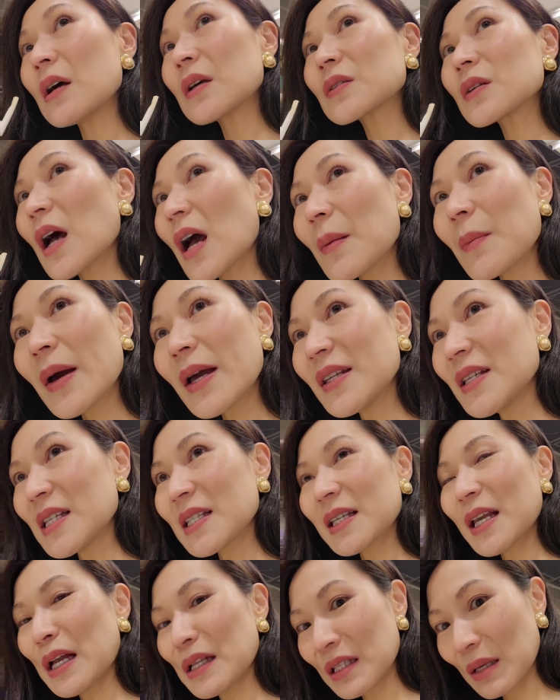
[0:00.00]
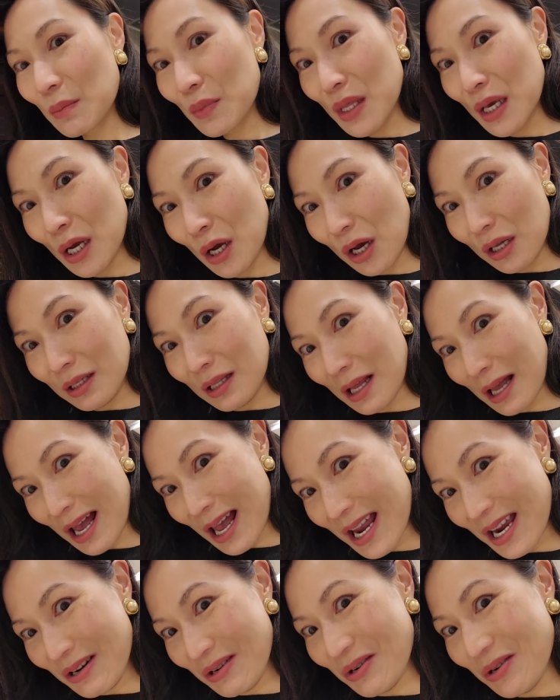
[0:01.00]
So I might just get something
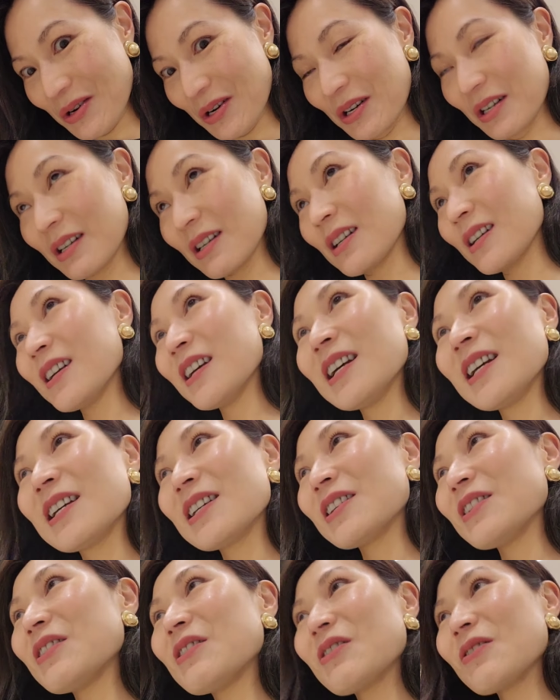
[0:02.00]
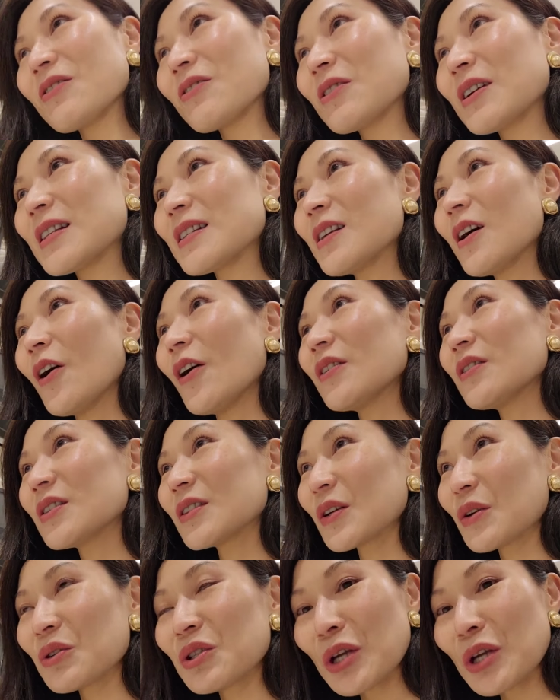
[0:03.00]
online, or, you know, it's hard to go